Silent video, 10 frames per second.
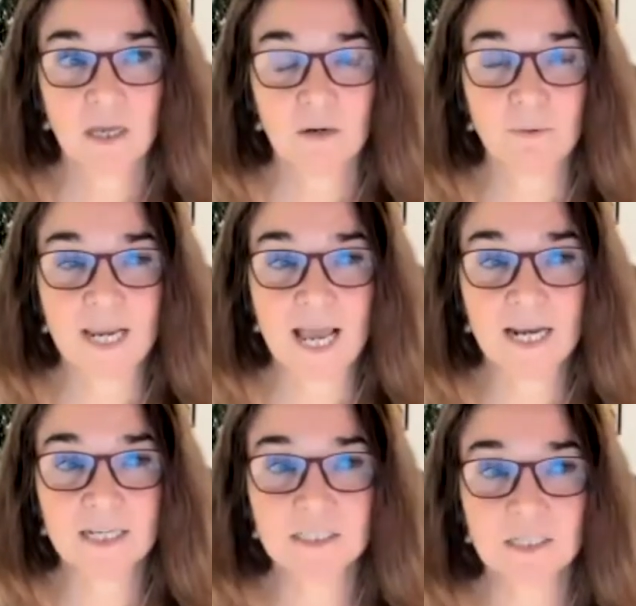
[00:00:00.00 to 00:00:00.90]
a
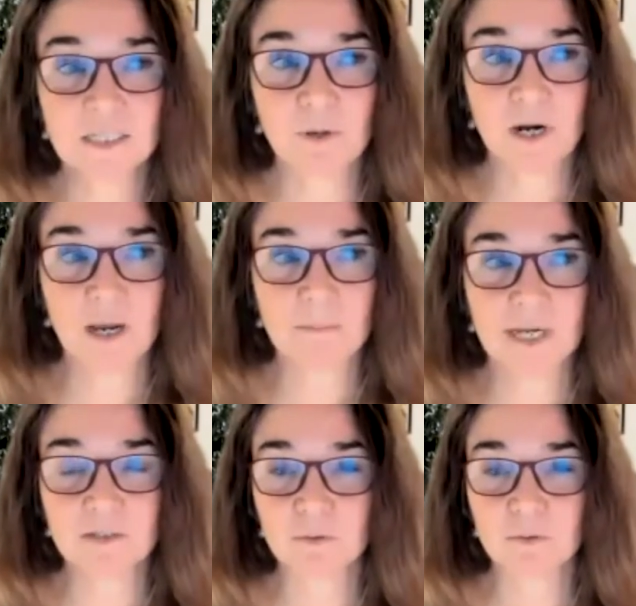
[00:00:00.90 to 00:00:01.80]
reality where I
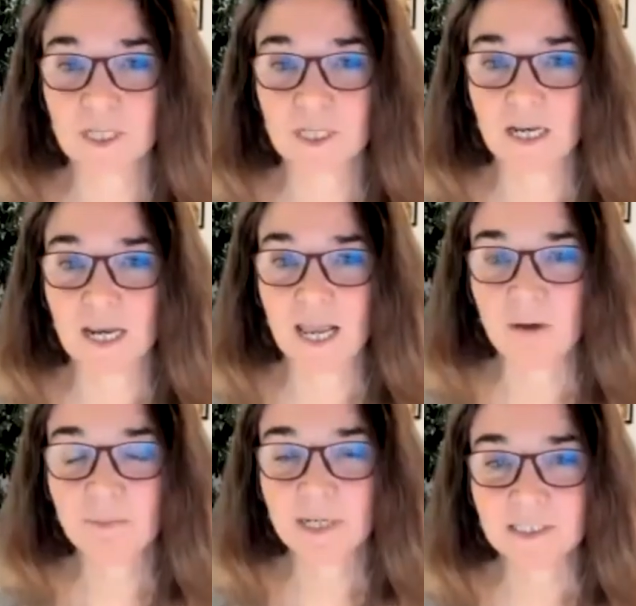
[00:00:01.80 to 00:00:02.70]
might also
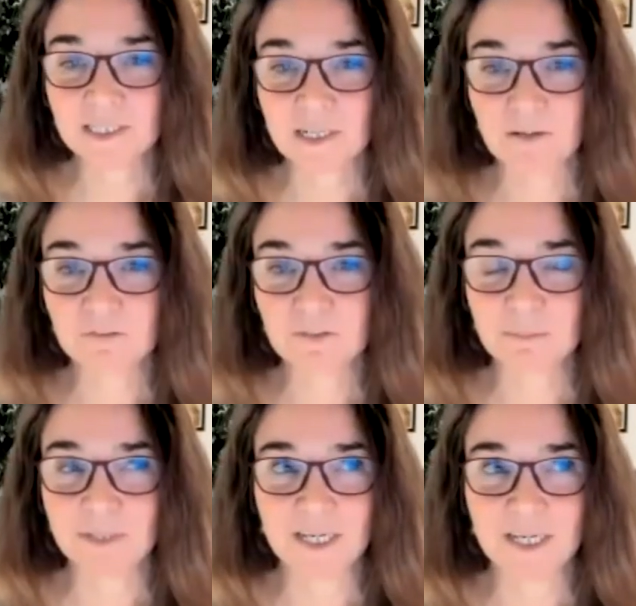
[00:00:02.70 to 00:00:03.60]
allow myself
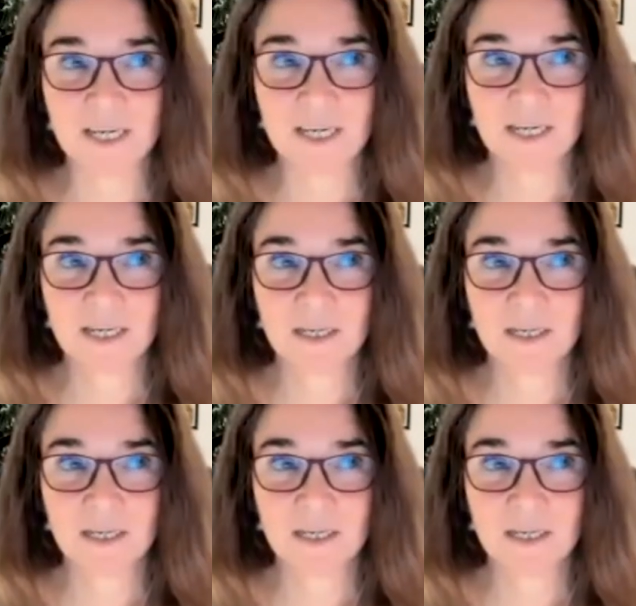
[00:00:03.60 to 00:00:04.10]
to be